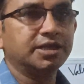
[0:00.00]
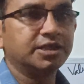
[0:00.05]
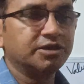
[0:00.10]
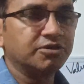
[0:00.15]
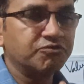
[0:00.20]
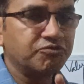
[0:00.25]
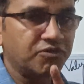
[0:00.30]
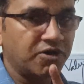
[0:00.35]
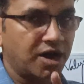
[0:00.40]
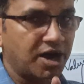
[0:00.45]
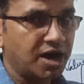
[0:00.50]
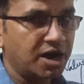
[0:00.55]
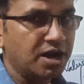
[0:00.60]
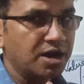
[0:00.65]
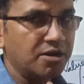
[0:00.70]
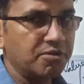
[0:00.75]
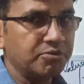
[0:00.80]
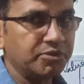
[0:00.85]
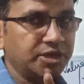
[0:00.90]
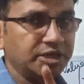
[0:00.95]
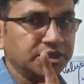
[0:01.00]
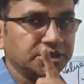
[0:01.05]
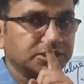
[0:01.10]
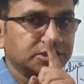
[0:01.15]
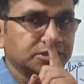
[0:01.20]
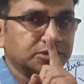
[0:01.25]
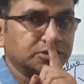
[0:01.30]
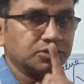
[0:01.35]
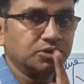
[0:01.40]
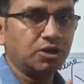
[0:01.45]
The firm
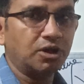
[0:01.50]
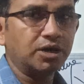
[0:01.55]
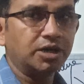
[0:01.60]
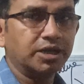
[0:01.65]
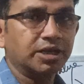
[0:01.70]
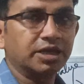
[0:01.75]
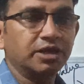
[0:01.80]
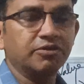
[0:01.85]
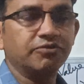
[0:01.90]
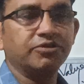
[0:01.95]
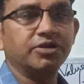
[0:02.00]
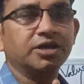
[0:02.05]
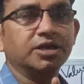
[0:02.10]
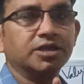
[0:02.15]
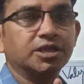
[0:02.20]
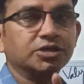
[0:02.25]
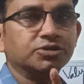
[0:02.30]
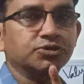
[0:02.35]
is not giving the